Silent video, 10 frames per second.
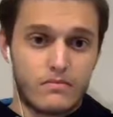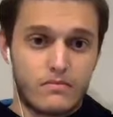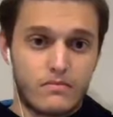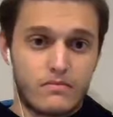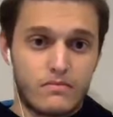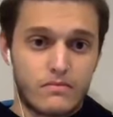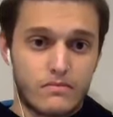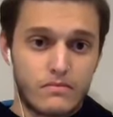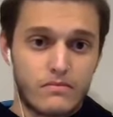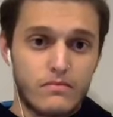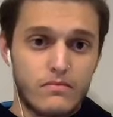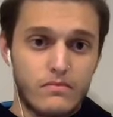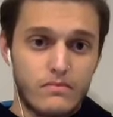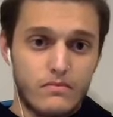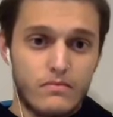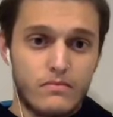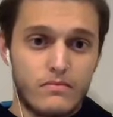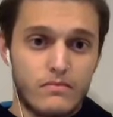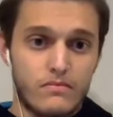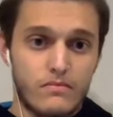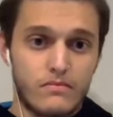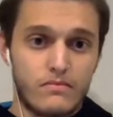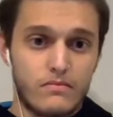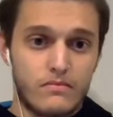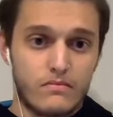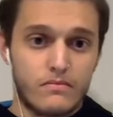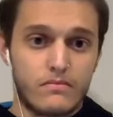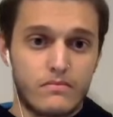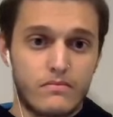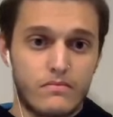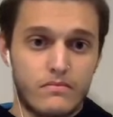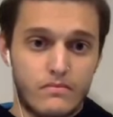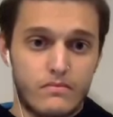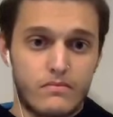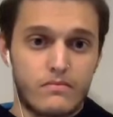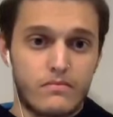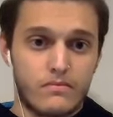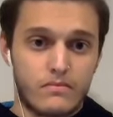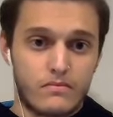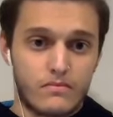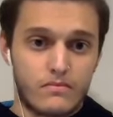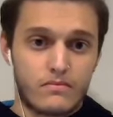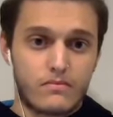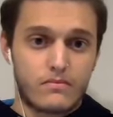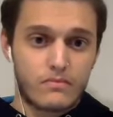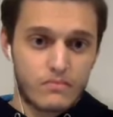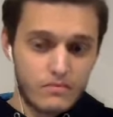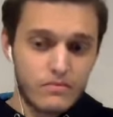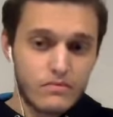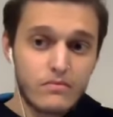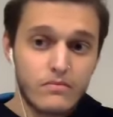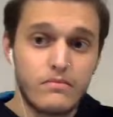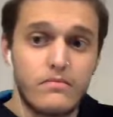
(silent)